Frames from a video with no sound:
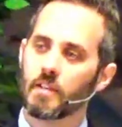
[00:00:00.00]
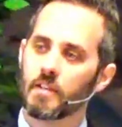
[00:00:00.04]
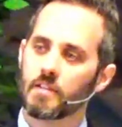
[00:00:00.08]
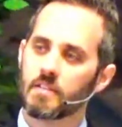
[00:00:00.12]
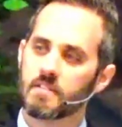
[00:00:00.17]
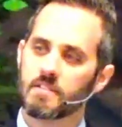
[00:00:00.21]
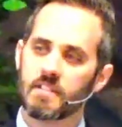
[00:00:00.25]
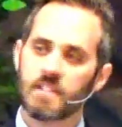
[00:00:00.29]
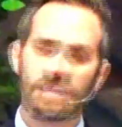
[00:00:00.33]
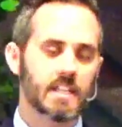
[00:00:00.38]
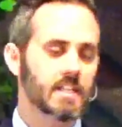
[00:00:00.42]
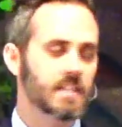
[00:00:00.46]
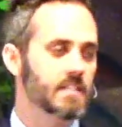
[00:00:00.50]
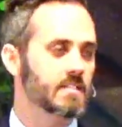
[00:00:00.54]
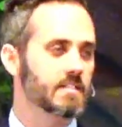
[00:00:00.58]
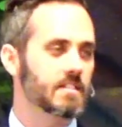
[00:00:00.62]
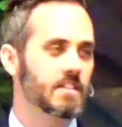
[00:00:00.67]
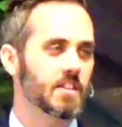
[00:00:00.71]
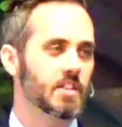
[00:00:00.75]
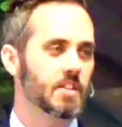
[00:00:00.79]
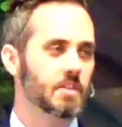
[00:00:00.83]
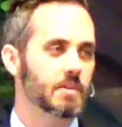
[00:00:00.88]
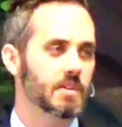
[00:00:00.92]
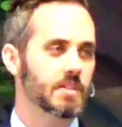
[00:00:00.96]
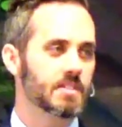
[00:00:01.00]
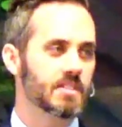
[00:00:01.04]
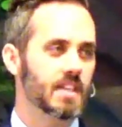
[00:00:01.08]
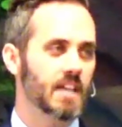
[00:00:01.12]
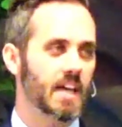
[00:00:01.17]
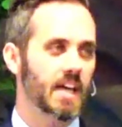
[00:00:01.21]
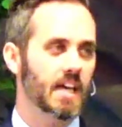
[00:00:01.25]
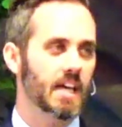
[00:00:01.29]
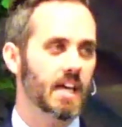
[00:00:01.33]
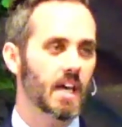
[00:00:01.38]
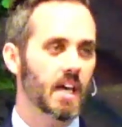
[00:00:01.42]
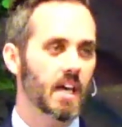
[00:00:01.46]
sins that you would
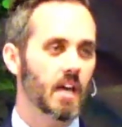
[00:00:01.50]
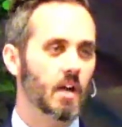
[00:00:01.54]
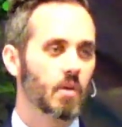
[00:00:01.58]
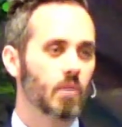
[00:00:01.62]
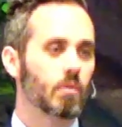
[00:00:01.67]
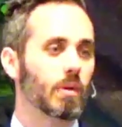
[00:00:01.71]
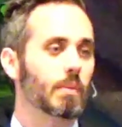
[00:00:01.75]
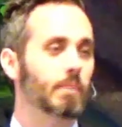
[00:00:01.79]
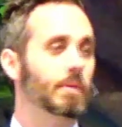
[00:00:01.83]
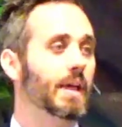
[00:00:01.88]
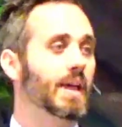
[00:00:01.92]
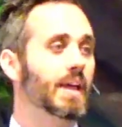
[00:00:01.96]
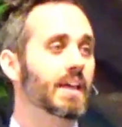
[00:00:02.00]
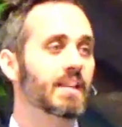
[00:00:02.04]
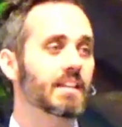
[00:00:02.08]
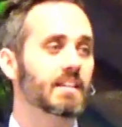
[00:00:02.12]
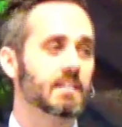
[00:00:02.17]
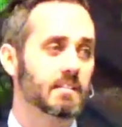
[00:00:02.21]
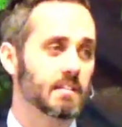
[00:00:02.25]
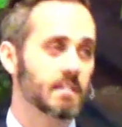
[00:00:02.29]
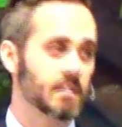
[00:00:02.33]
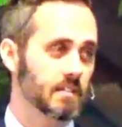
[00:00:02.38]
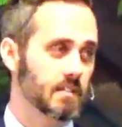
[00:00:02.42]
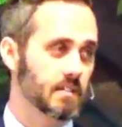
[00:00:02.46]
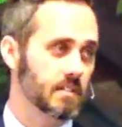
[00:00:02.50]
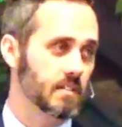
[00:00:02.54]
say, repent.